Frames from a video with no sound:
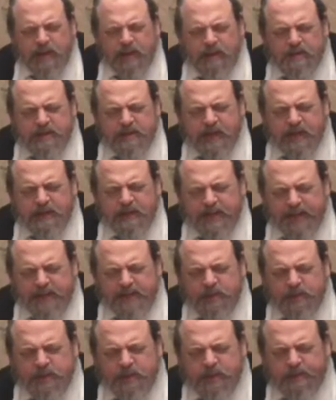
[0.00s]
And he's saying
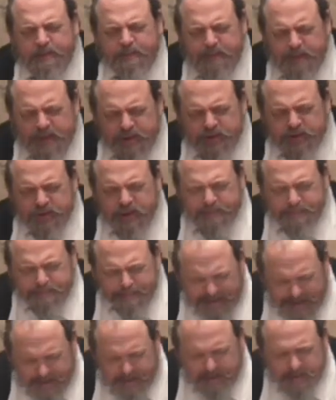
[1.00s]
that's what the Mishnah
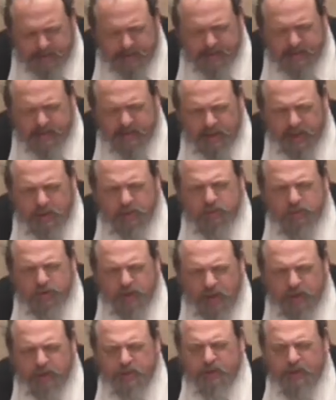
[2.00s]
meant. Lo
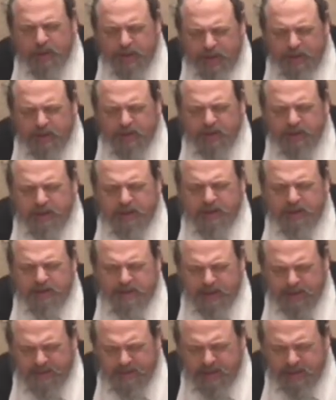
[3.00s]
shanu ella, he's
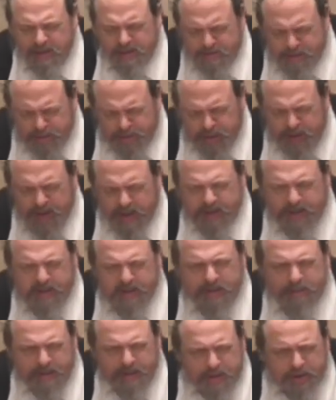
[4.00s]
giving us pshat
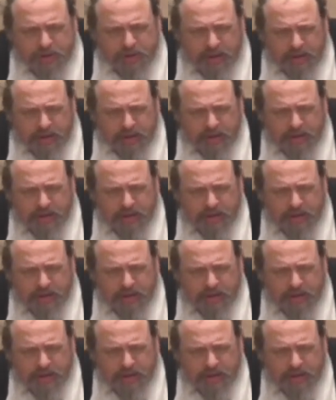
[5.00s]
in the Mishnah.